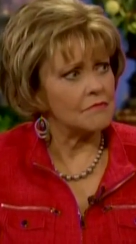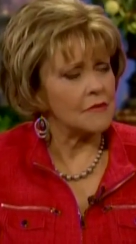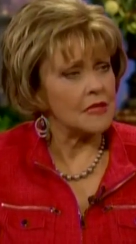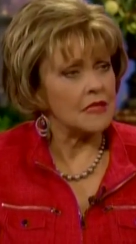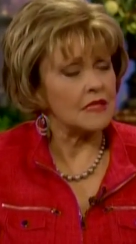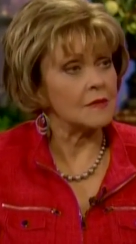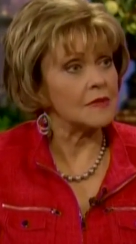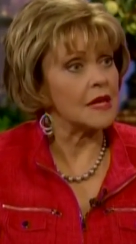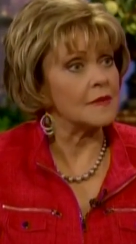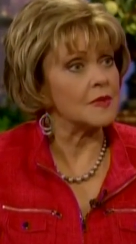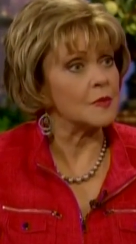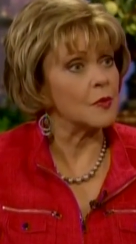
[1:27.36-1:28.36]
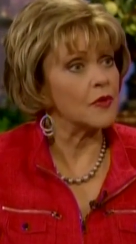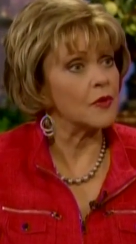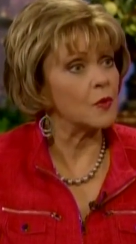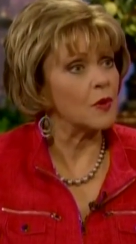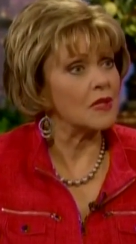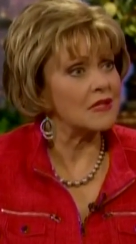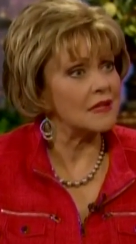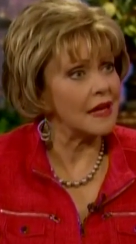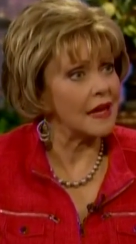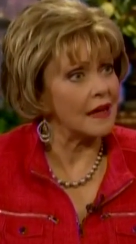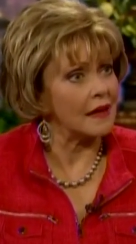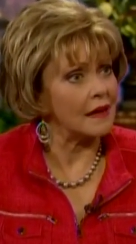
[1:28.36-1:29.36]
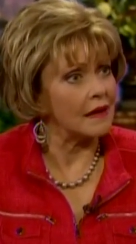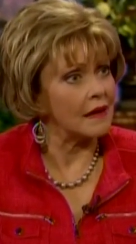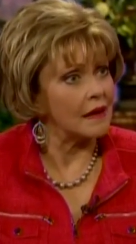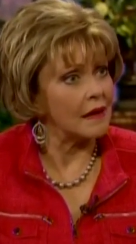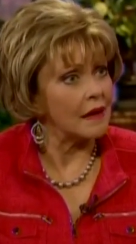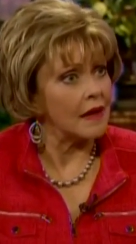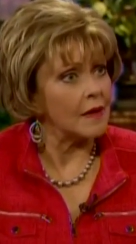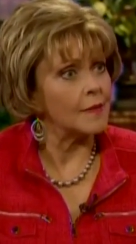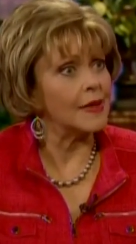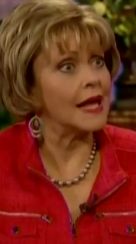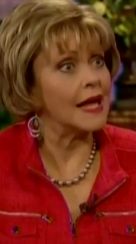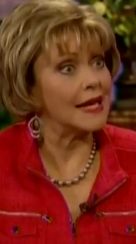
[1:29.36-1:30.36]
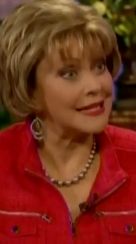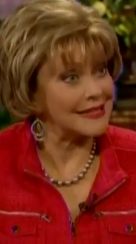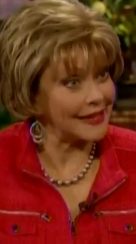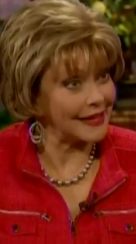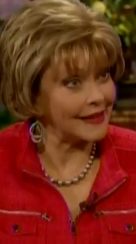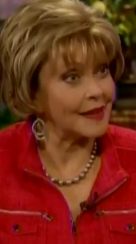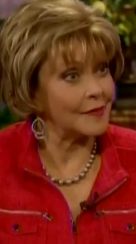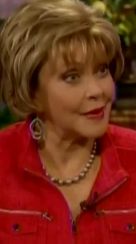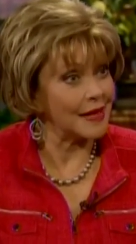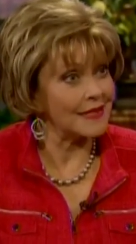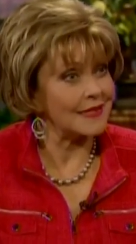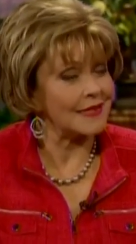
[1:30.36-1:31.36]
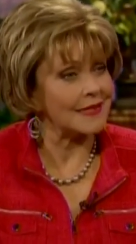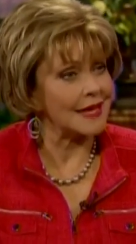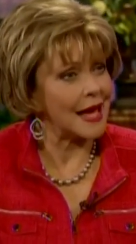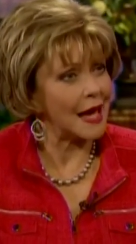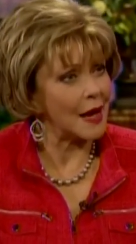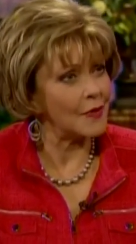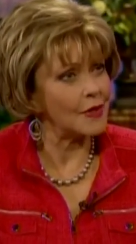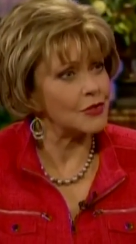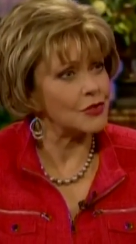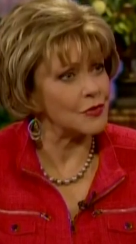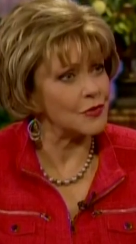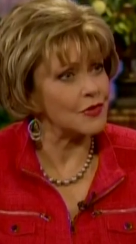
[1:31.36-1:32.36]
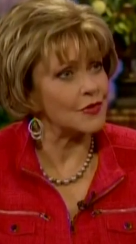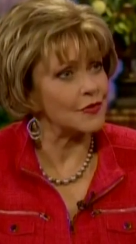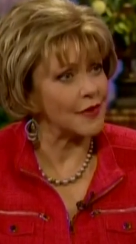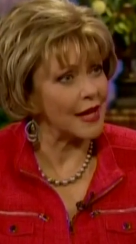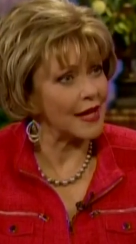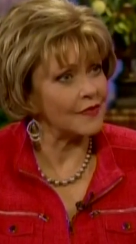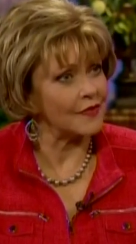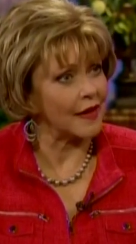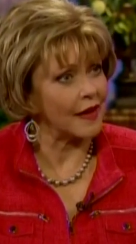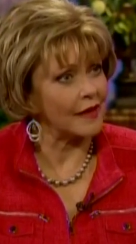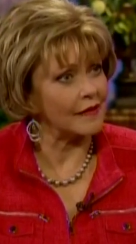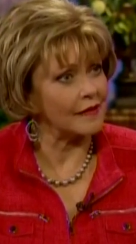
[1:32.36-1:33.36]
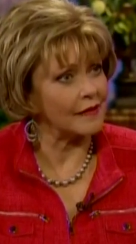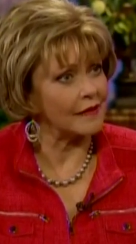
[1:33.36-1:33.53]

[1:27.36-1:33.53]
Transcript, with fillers: sometimes more than once a day. Yes. But on a daily basis, how did you survive that?